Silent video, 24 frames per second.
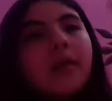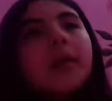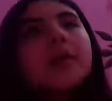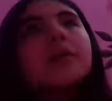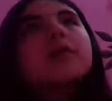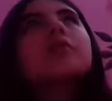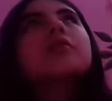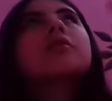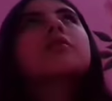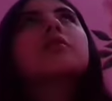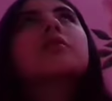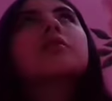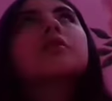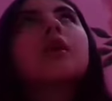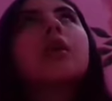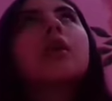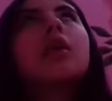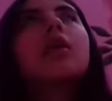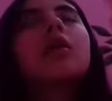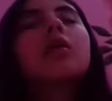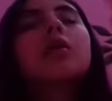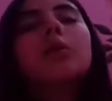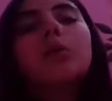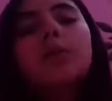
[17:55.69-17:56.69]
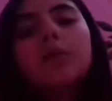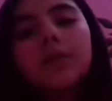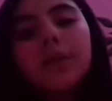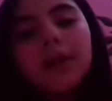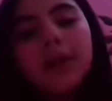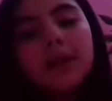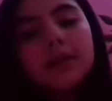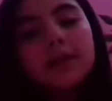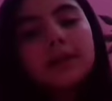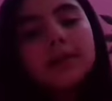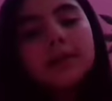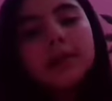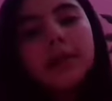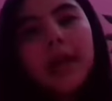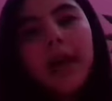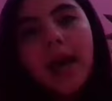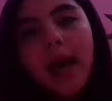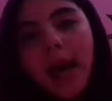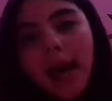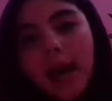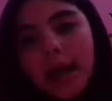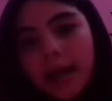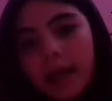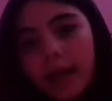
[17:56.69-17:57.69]
They're just so fun to
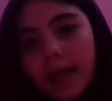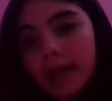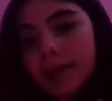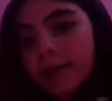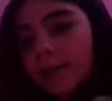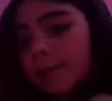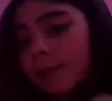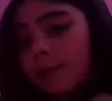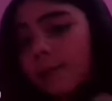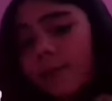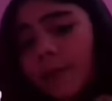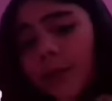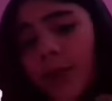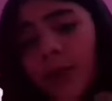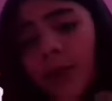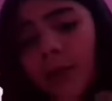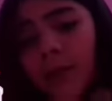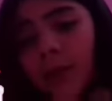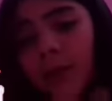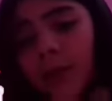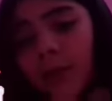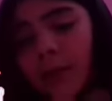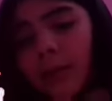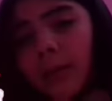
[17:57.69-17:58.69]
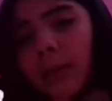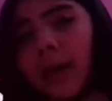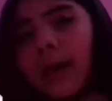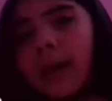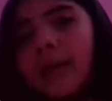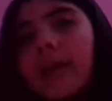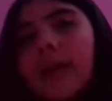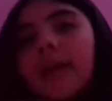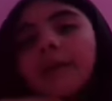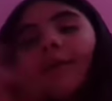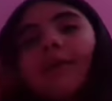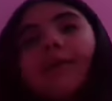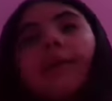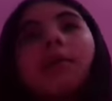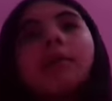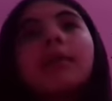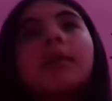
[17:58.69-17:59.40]
edit and film. I love